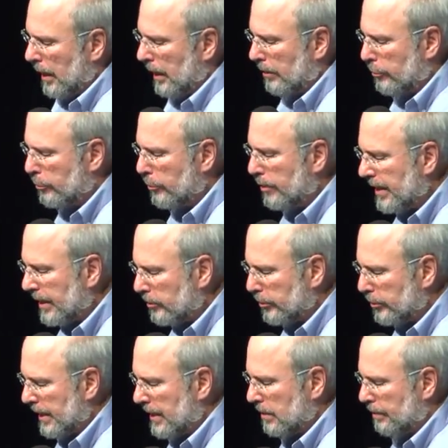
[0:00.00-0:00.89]
Through their
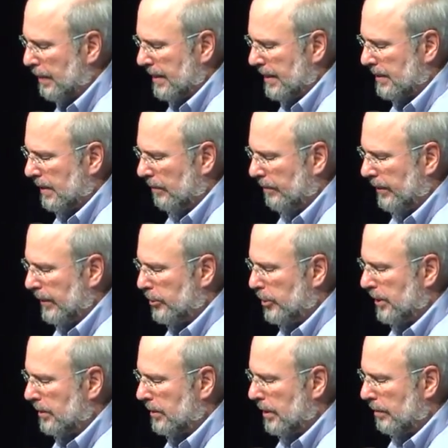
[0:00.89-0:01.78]
trespass,
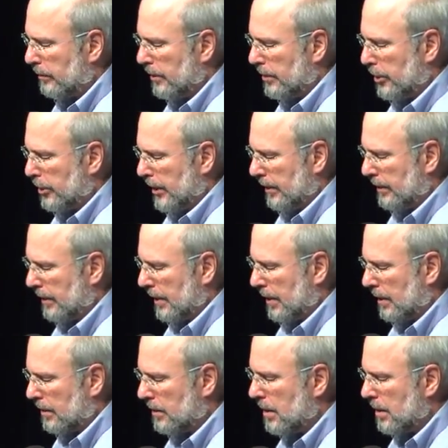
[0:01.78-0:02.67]
salvation has come to the
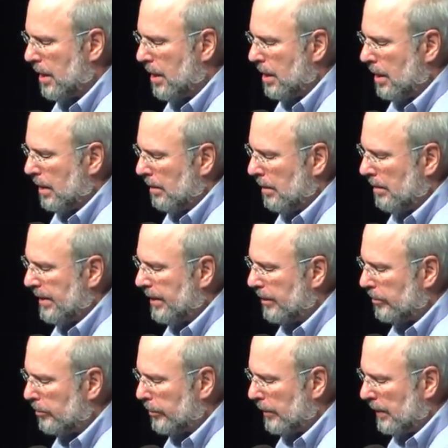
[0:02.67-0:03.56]
Gentiles.
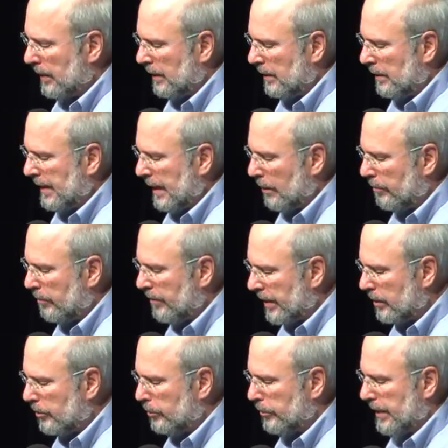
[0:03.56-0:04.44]
Now, if
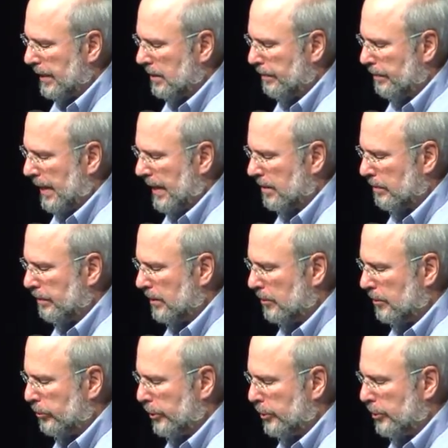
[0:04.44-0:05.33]
their trespass
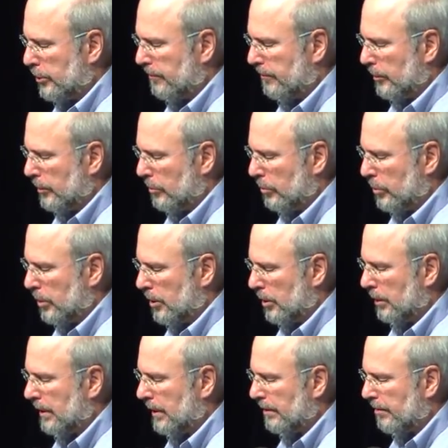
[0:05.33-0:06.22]
means riches for the
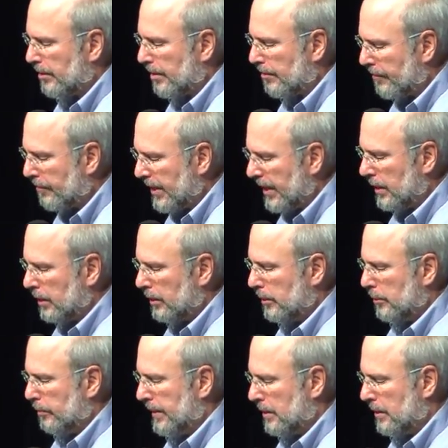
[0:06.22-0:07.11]
world, and if their
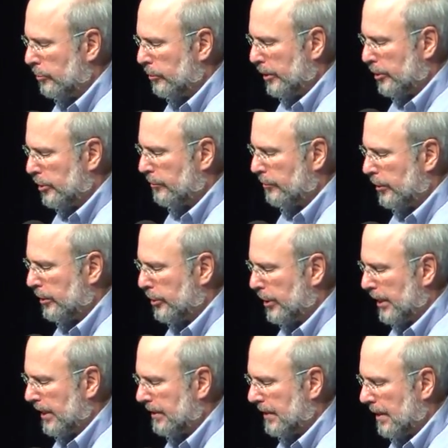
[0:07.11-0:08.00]
failure means riches for the
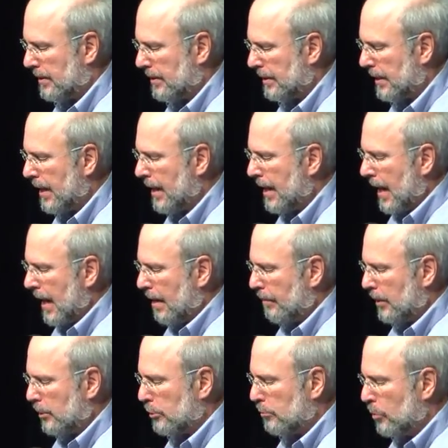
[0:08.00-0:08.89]
Gentiles, how
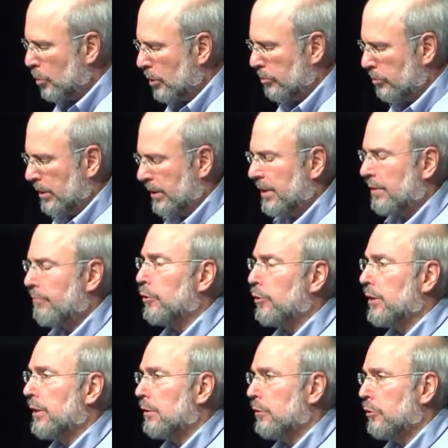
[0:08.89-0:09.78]
much more will their
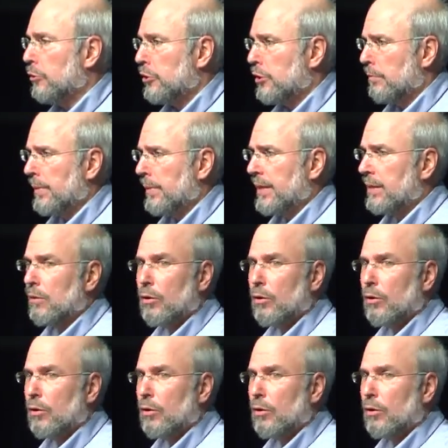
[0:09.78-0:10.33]
full inclusion mean?